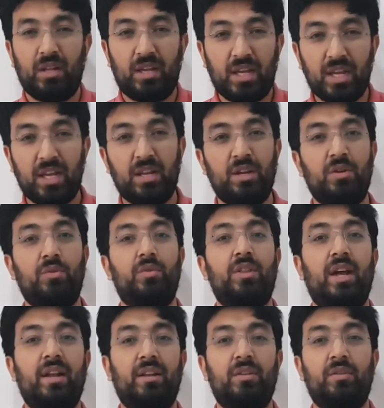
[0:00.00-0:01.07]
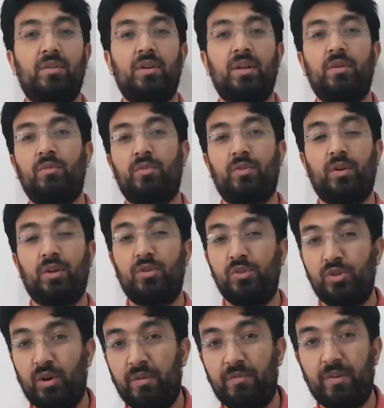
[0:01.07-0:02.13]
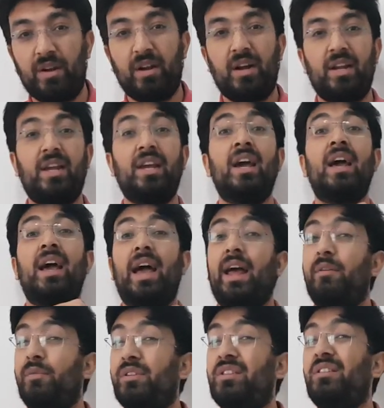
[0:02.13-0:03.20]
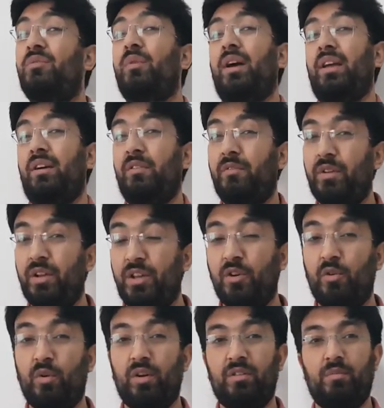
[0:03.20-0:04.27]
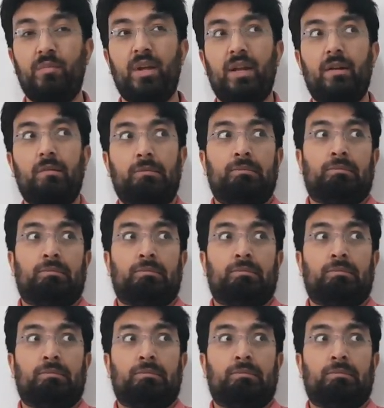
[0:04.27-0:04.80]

he knew that you know he was going to join Ferrari and which is why a video was made.